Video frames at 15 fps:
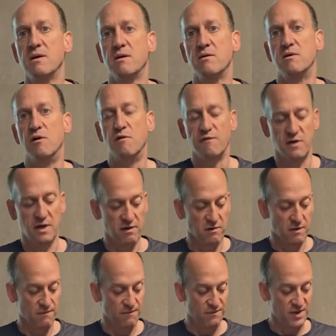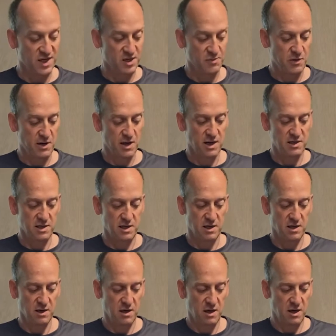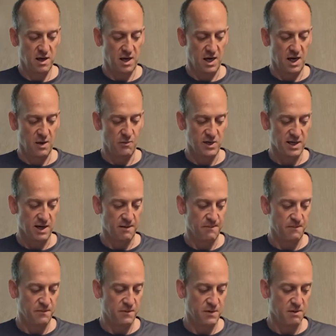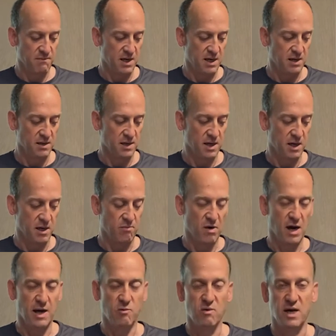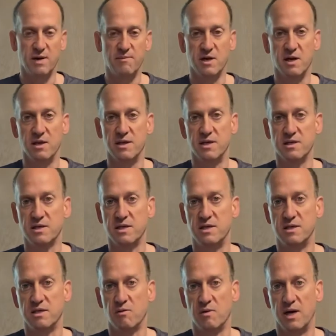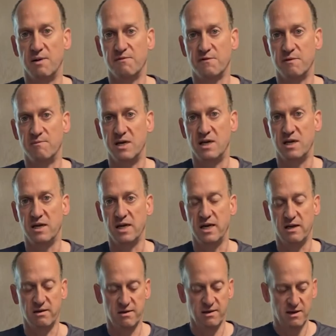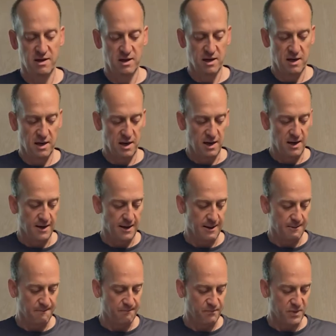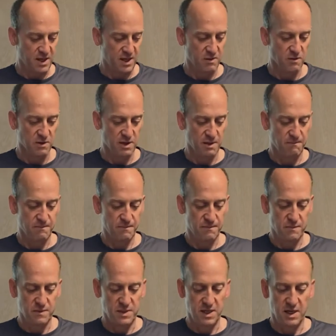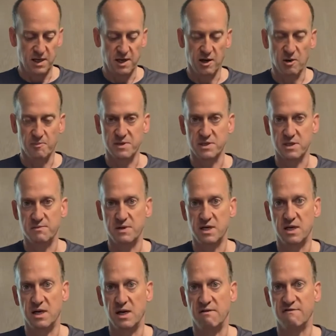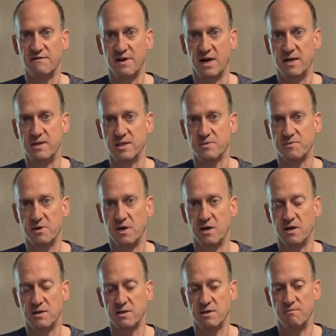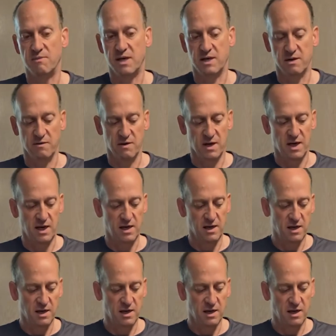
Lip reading: no flavor. This product here, and we got to commend Brian Wyman on this. He's the rep for Benny Keith. He really did help us in the beginning find this product and make it right.